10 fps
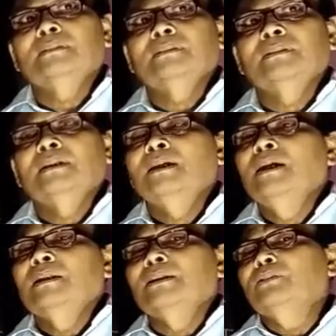Now the
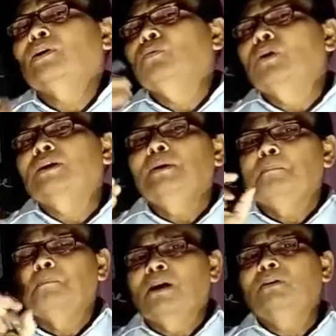word maul
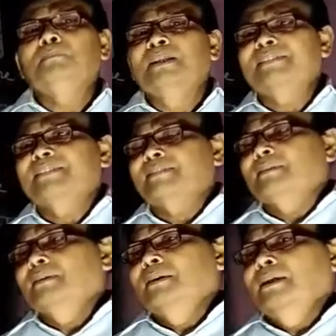means
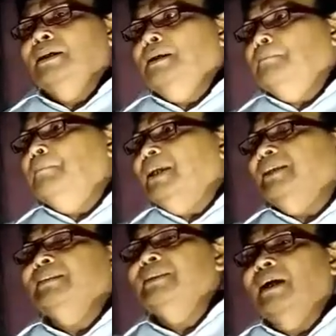making the
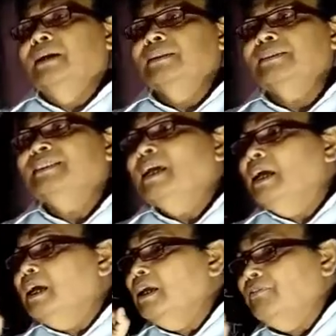others afraid.